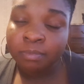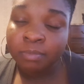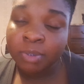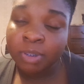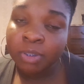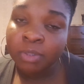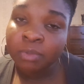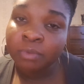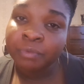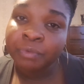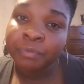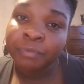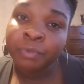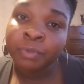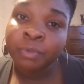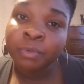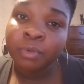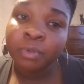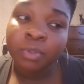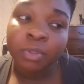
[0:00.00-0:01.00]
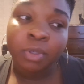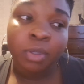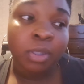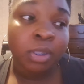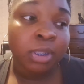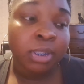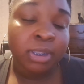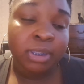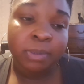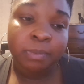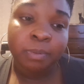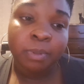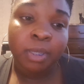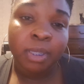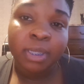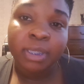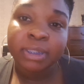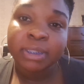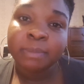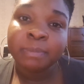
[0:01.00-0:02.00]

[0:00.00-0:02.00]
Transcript: review on all of these products.